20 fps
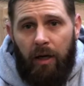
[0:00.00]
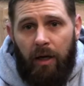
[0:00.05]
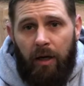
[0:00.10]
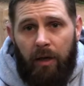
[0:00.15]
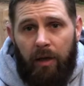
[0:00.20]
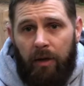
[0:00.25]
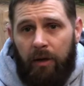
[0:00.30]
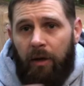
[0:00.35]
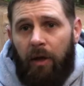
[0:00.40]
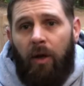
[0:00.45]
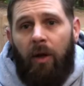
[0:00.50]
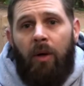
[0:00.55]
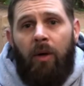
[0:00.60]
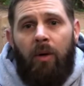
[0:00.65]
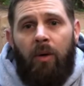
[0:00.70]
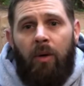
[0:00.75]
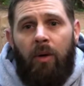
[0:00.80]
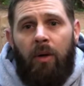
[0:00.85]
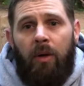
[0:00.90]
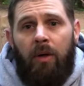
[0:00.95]

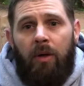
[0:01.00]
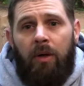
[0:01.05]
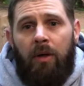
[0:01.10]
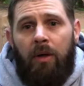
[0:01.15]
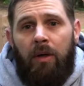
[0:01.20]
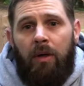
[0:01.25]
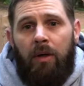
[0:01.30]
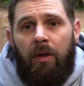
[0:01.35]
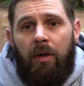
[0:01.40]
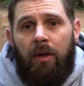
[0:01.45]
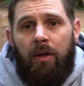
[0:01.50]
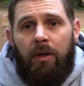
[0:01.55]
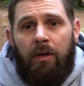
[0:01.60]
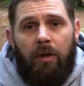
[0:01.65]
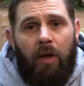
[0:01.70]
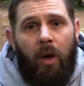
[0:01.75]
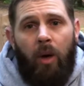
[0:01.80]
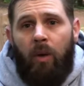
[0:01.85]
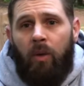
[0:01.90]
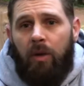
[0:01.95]
No
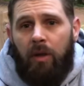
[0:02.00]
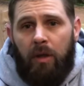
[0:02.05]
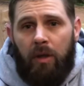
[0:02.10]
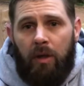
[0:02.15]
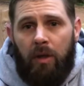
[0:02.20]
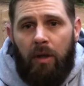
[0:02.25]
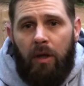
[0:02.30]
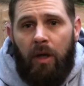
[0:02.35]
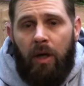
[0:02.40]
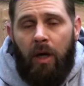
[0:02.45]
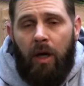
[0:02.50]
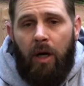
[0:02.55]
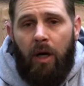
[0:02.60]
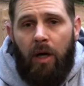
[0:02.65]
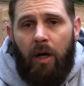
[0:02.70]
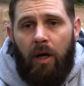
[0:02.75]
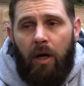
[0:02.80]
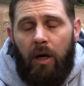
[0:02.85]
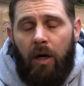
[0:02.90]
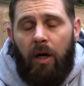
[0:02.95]

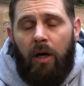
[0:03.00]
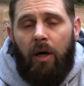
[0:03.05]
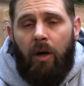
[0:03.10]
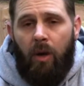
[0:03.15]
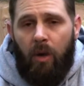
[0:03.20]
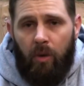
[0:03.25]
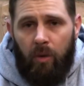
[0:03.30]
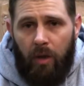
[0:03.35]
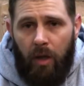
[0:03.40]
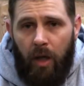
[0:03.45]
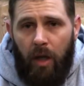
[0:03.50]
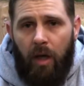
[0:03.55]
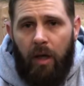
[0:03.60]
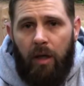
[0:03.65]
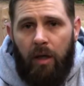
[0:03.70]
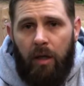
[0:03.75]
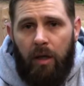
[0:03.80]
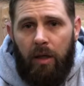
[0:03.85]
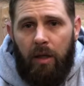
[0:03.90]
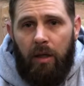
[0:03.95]
Coca-Cola.
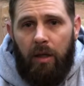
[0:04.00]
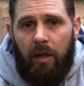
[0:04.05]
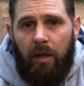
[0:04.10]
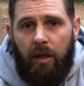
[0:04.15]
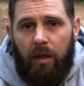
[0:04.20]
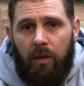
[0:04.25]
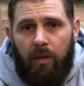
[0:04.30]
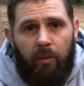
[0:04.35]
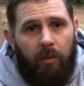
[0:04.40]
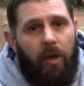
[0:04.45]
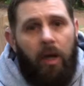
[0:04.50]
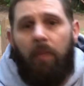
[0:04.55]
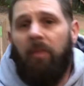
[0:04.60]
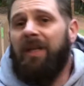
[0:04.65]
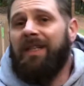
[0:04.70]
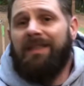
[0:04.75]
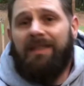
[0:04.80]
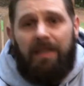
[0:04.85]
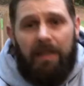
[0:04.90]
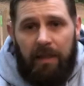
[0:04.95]
We're not
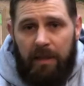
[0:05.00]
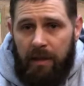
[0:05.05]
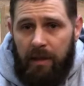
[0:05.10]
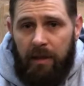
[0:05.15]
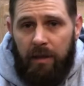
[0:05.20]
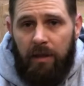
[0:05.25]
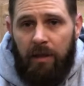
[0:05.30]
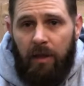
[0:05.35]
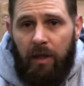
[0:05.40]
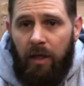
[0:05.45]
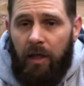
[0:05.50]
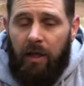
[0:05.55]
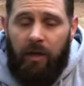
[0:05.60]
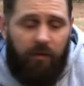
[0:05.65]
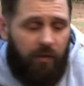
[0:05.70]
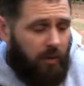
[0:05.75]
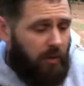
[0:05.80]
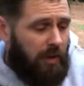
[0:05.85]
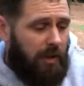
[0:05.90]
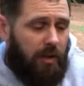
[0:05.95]
mixing anything. If
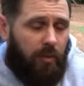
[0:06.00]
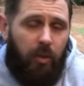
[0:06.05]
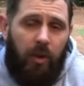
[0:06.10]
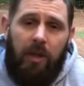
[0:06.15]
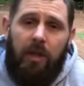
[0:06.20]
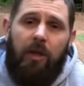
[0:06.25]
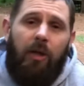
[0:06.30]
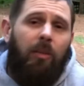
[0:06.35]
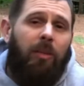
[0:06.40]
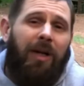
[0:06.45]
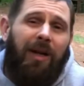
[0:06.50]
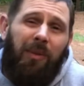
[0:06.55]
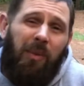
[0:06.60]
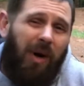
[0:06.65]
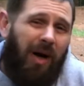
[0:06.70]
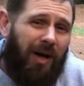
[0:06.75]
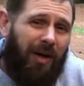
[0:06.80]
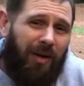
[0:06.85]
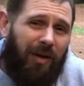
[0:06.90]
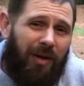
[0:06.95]
you need to put a little bit of
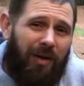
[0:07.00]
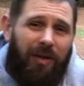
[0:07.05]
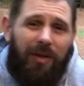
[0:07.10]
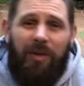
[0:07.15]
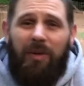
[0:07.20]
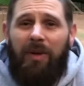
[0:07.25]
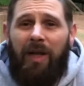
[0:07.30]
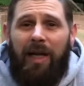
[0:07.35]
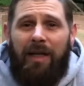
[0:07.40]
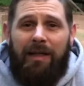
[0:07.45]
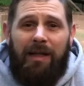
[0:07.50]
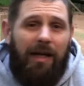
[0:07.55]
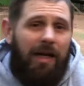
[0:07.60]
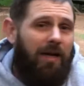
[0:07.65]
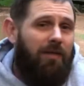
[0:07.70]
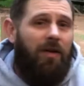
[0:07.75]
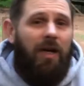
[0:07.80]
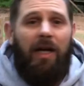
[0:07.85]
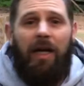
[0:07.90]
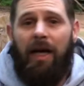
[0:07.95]
water, or you like to
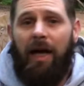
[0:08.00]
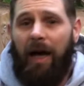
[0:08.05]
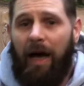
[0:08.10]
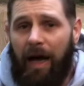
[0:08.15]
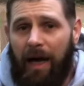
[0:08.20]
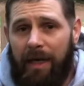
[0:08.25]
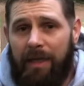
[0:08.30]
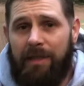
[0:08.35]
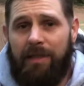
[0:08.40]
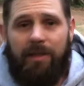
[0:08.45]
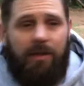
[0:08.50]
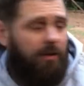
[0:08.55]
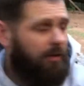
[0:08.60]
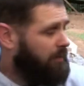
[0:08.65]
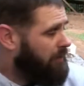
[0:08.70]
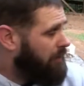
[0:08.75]
have ice or